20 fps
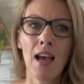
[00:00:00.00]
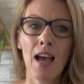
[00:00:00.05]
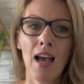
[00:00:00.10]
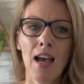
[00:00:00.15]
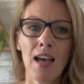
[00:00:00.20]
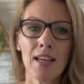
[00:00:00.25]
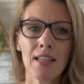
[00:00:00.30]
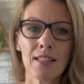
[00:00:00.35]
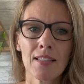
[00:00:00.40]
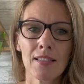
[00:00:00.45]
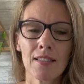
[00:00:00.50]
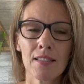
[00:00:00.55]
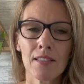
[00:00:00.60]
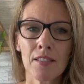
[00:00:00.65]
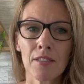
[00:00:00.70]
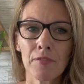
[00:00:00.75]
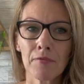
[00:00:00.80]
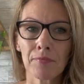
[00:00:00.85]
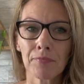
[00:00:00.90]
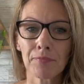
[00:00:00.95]
And
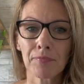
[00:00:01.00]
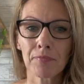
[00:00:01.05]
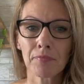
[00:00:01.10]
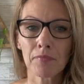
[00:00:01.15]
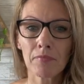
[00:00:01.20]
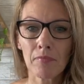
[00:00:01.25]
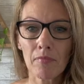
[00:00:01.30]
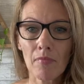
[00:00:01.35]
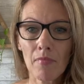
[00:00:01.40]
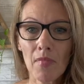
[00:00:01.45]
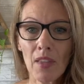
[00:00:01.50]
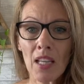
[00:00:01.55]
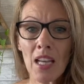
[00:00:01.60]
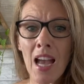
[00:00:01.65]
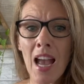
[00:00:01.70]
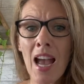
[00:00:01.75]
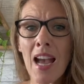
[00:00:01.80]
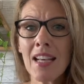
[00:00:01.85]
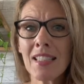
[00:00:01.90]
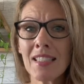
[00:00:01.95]

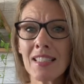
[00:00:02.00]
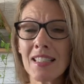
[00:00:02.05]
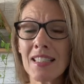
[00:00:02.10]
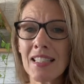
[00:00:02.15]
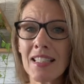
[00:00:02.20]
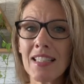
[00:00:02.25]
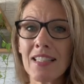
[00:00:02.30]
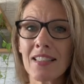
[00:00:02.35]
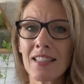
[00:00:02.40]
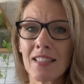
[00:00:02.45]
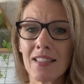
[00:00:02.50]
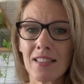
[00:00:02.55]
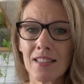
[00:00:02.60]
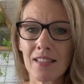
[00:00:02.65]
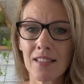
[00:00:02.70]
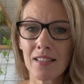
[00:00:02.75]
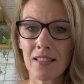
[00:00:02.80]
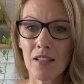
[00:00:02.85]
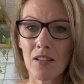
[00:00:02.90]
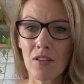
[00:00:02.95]
as
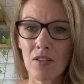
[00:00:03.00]
leaders,